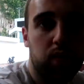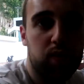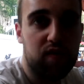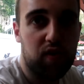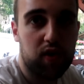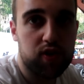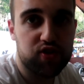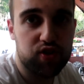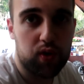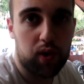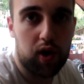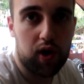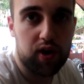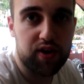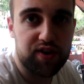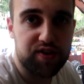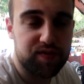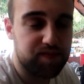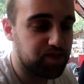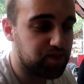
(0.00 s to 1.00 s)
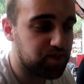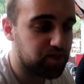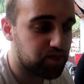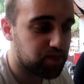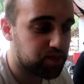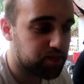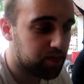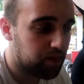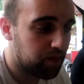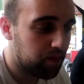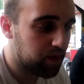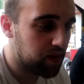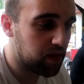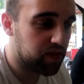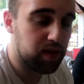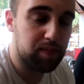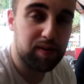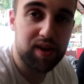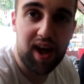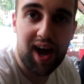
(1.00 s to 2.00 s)
We've also ordered
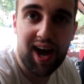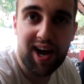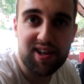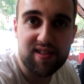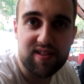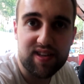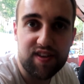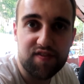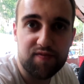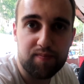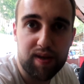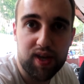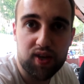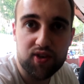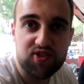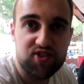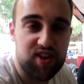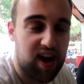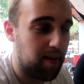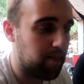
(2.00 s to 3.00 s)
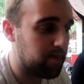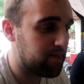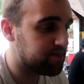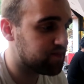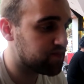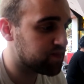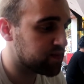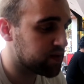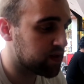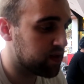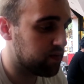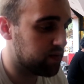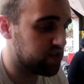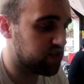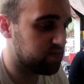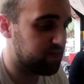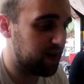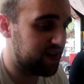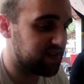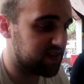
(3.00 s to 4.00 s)
the banana leaf meal set, which
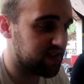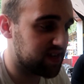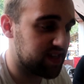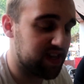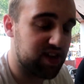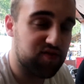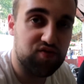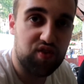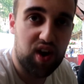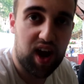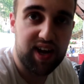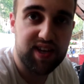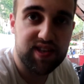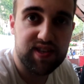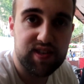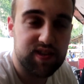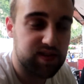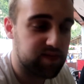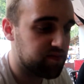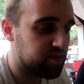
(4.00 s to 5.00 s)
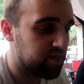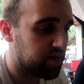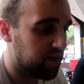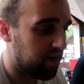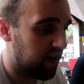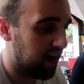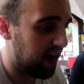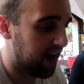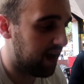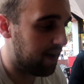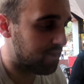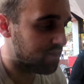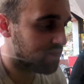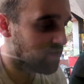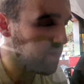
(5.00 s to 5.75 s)
is basically rice, um,